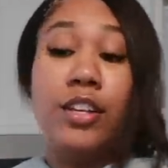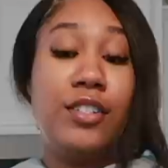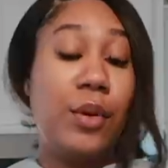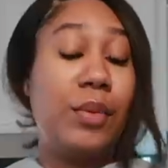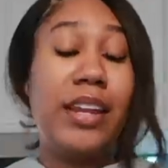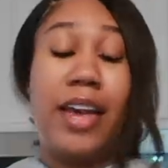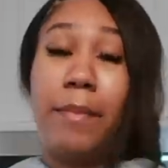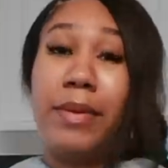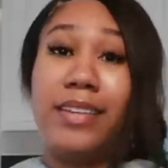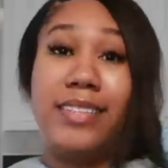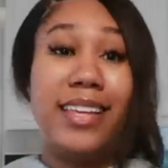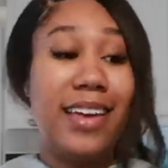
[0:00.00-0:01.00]
So with that
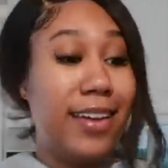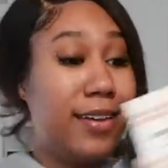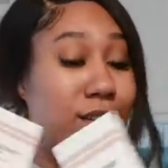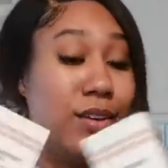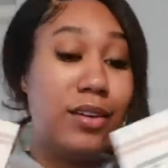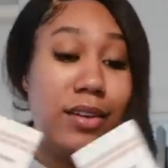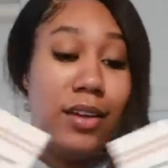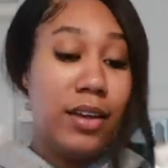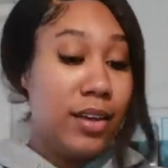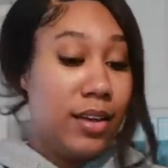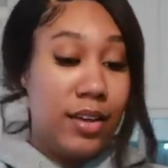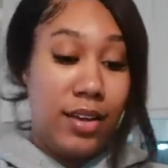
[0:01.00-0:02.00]
being said,
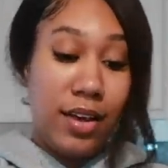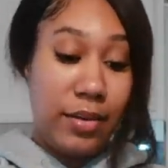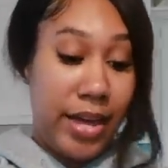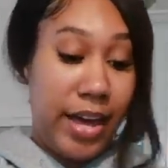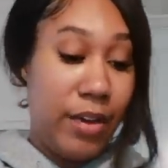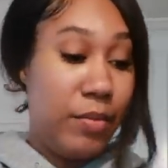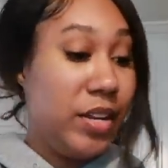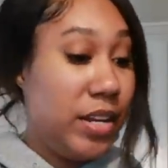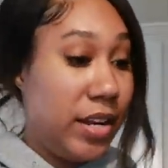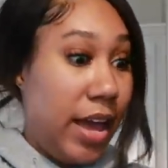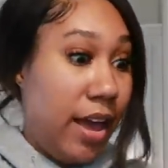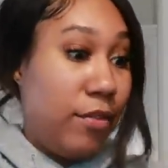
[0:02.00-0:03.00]
okay, we need
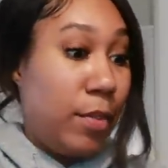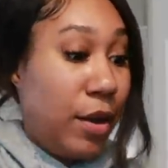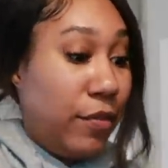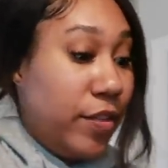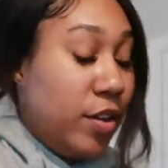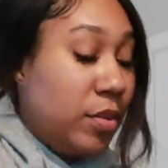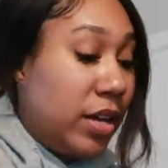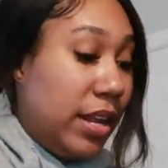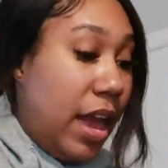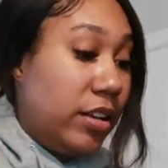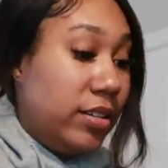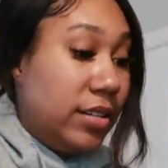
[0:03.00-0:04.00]
to have a perfume
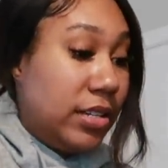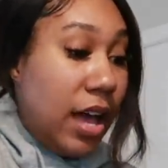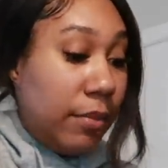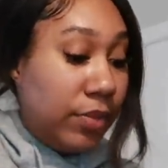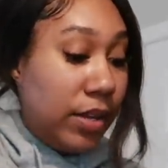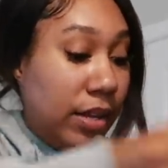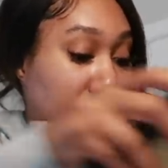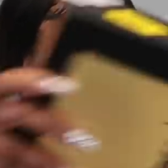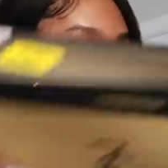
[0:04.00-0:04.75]
collection or something.